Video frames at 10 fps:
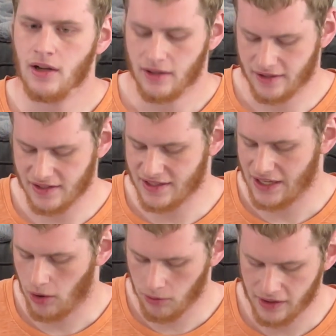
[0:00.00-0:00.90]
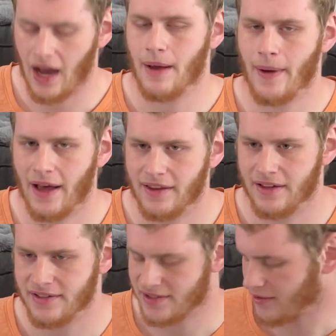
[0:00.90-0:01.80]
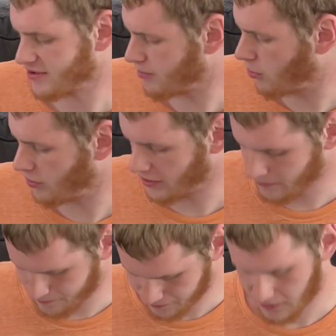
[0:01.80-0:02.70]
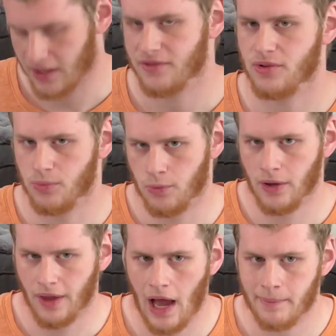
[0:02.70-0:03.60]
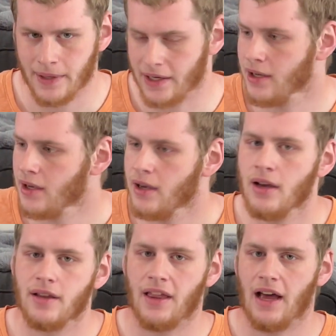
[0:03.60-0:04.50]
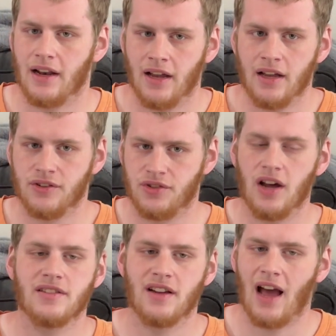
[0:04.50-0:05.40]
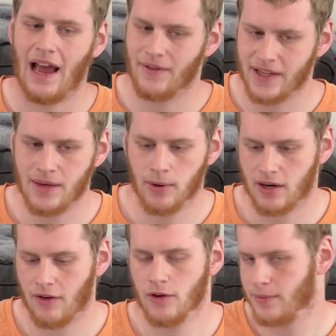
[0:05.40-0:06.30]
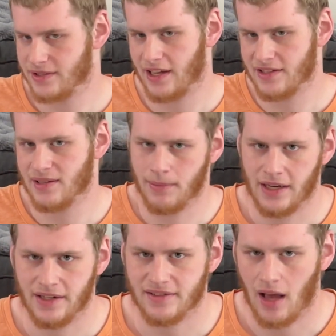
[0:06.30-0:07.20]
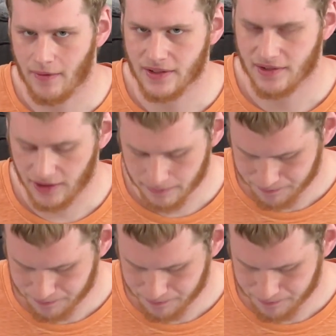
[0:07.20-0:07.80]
This is the only iPad that is still supported, and soon will not be, that does not have a keyboard cover besides the minis, obviously.